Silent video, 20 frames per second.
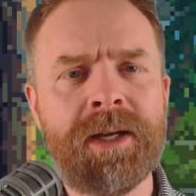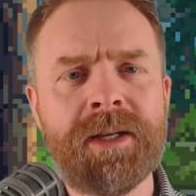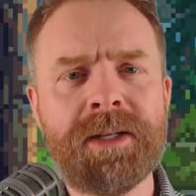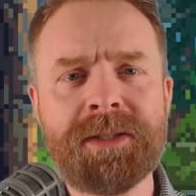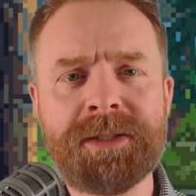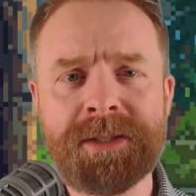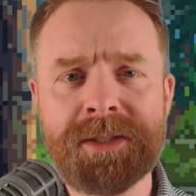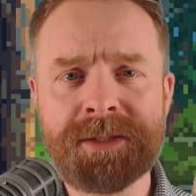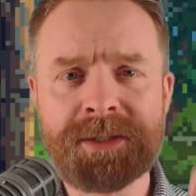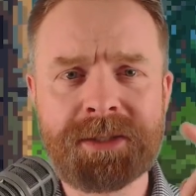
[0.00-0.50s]

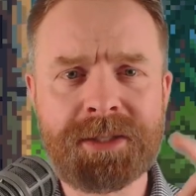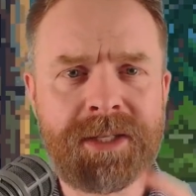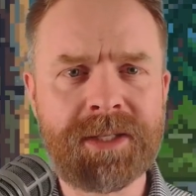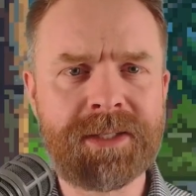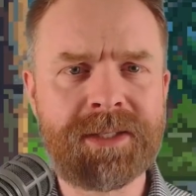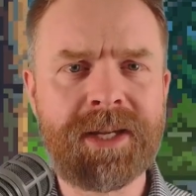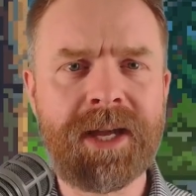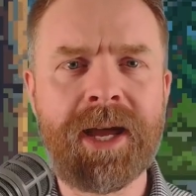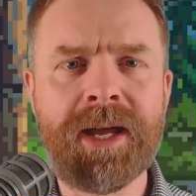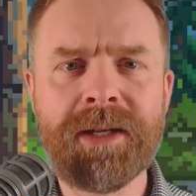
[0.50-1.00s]
Since
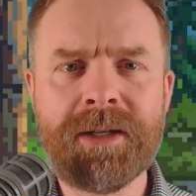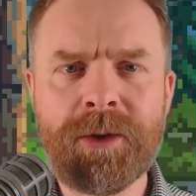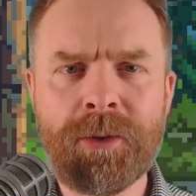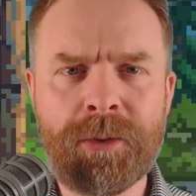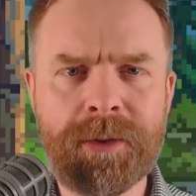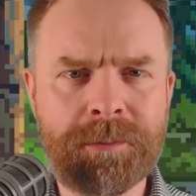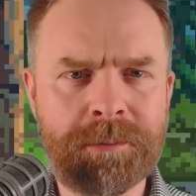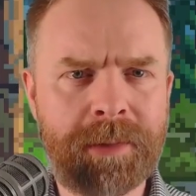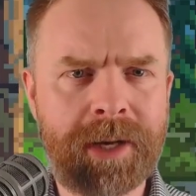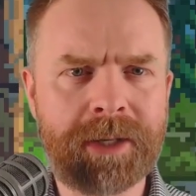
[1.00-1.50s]
Nintendo
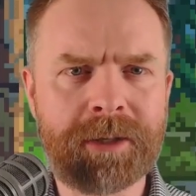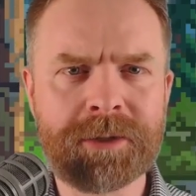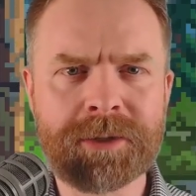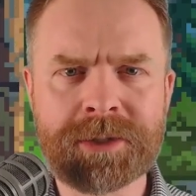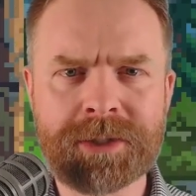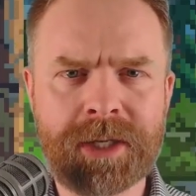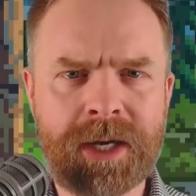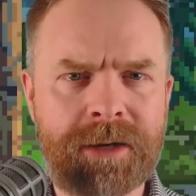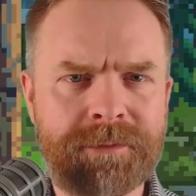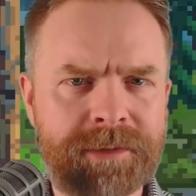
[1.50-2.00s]
and
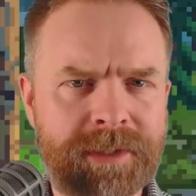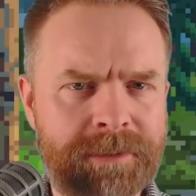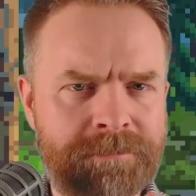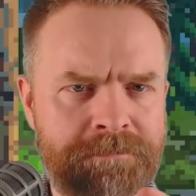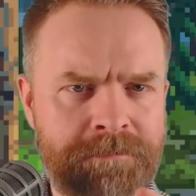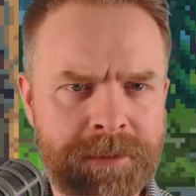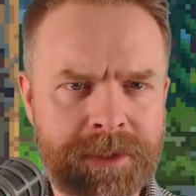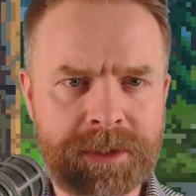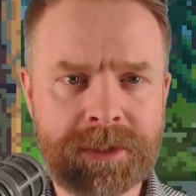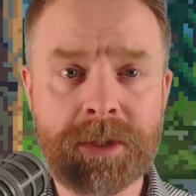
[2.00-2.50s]
Microsoft
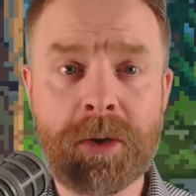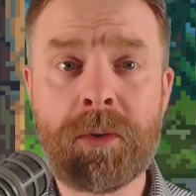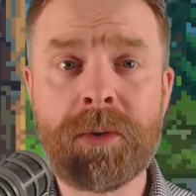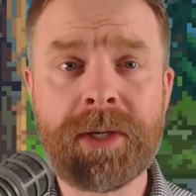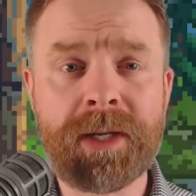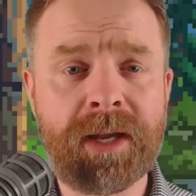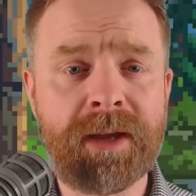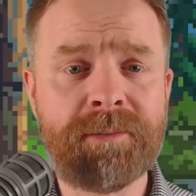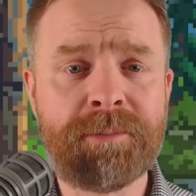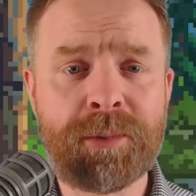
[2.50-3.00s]
and
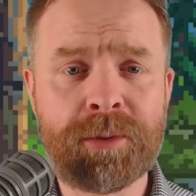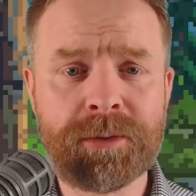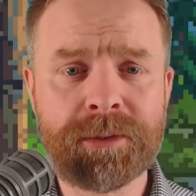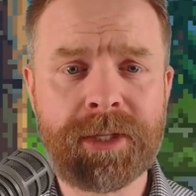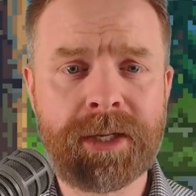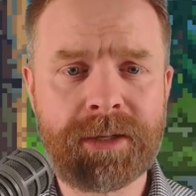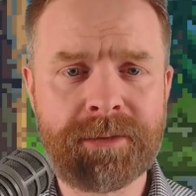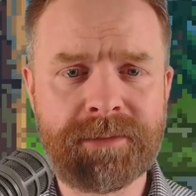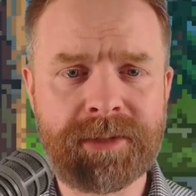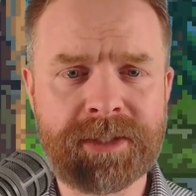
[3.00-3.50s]
Sony have pulled
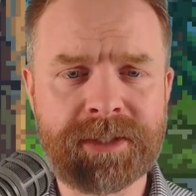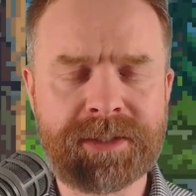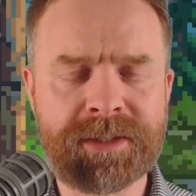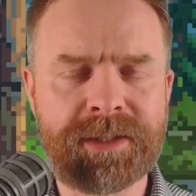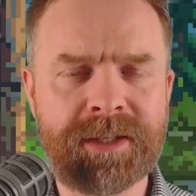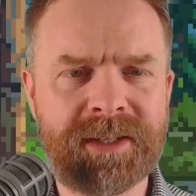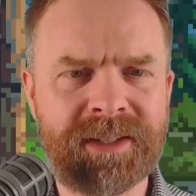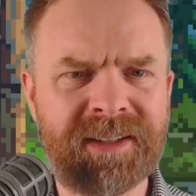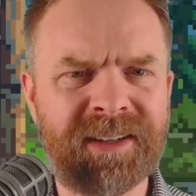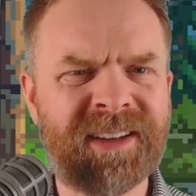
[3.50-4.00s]
out of this
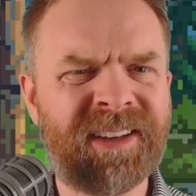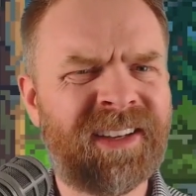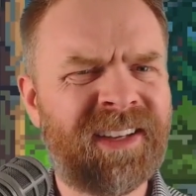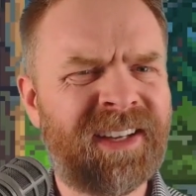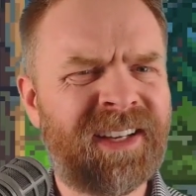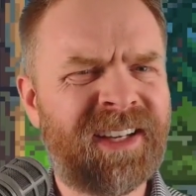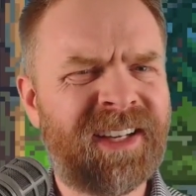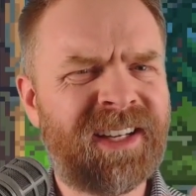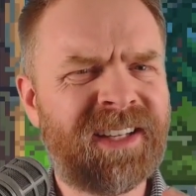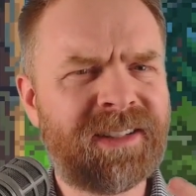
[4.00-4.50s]
thing,
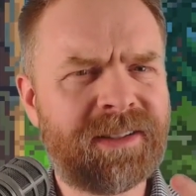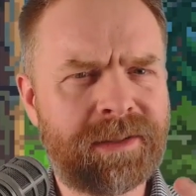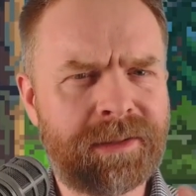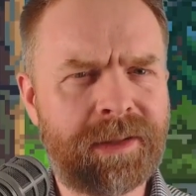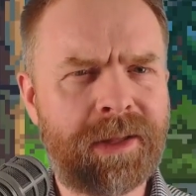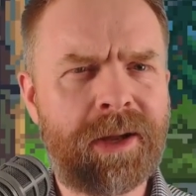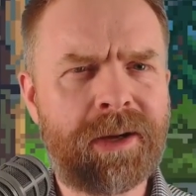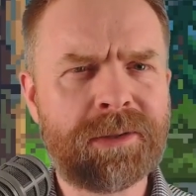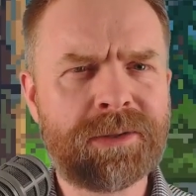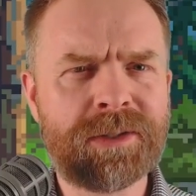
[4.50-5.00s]
the
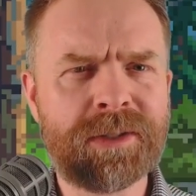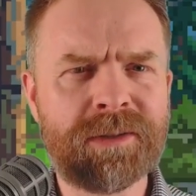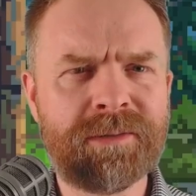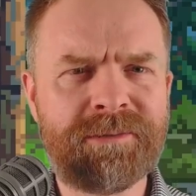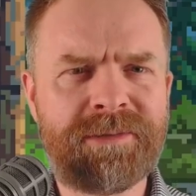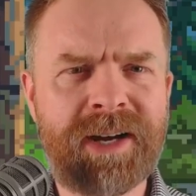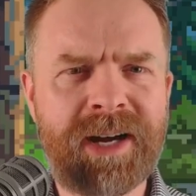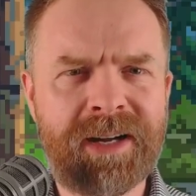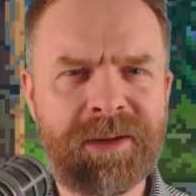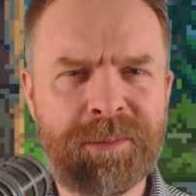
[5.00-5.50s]
long-term
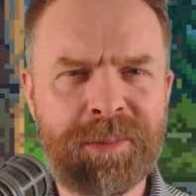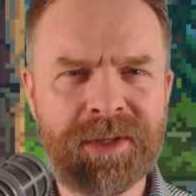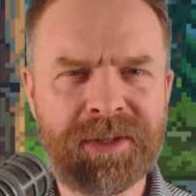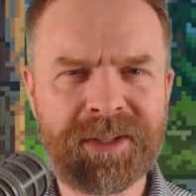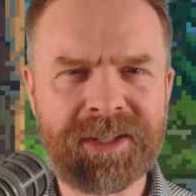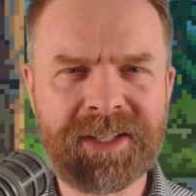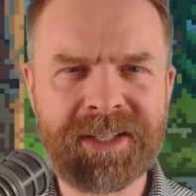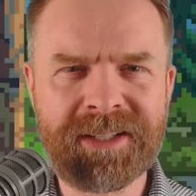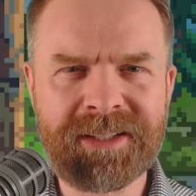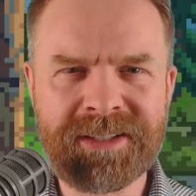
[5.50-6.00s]

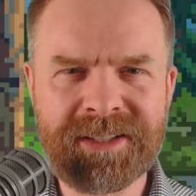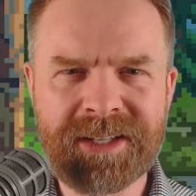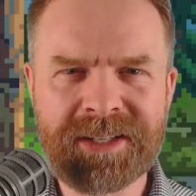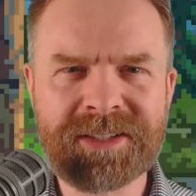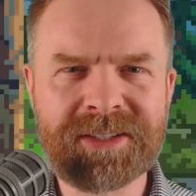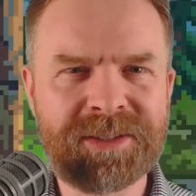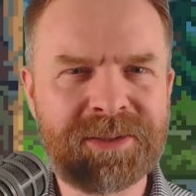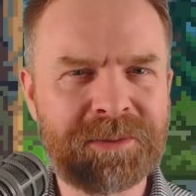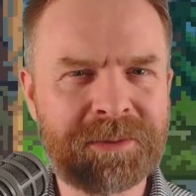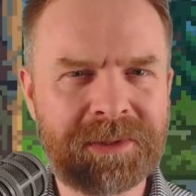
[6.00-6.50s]
viability
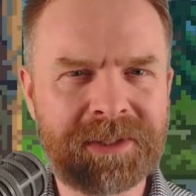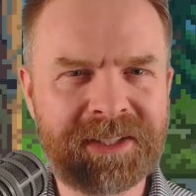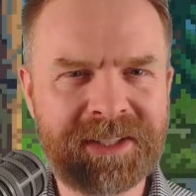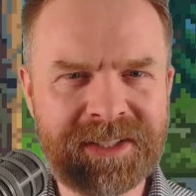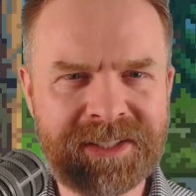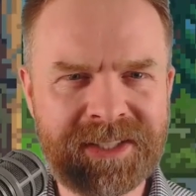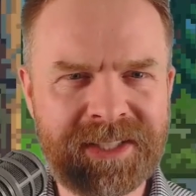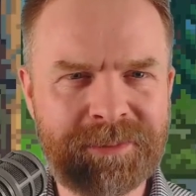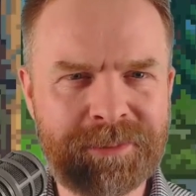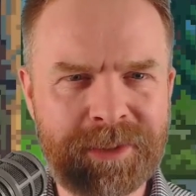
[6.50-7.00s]
doesn't really
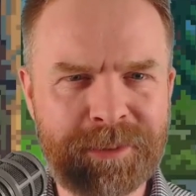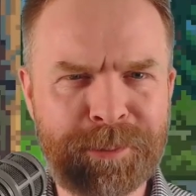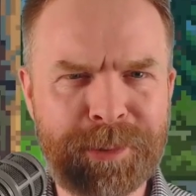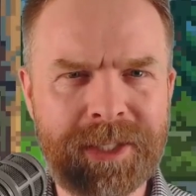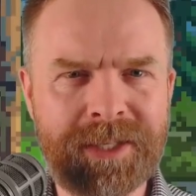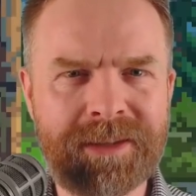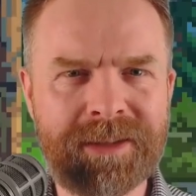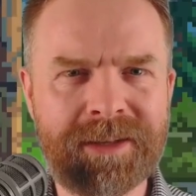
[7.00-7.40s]
seem to be